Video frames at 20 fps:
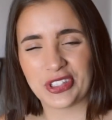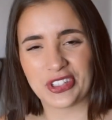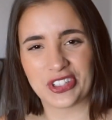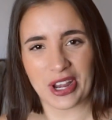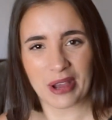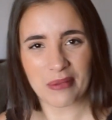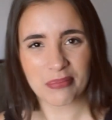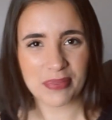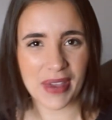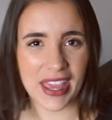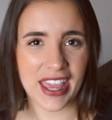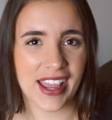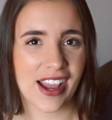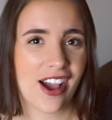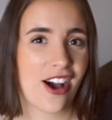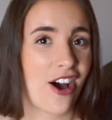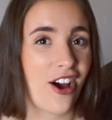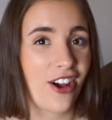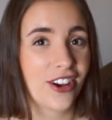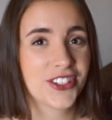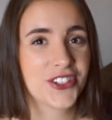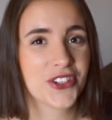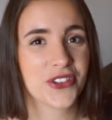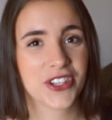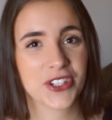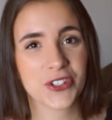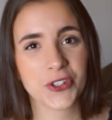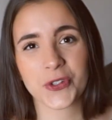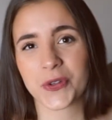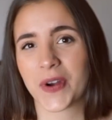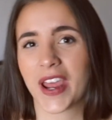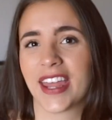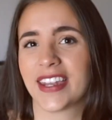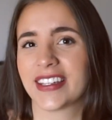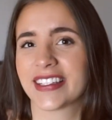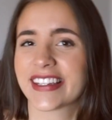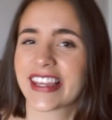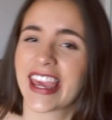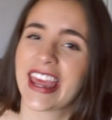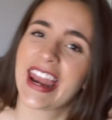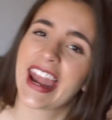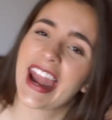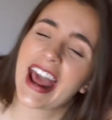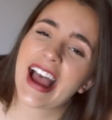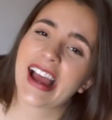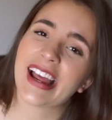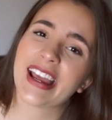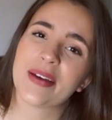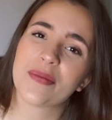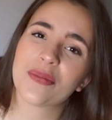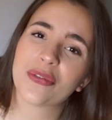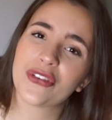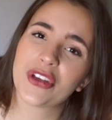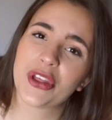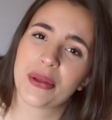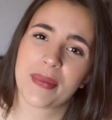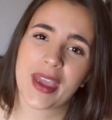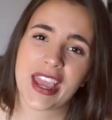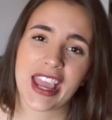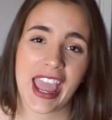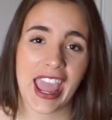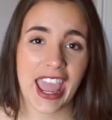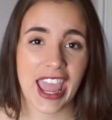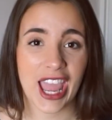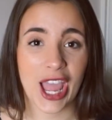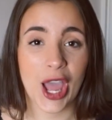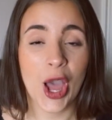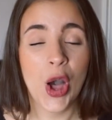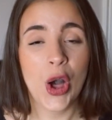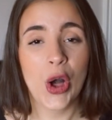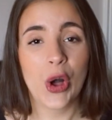jumping onto the trend and I am filming a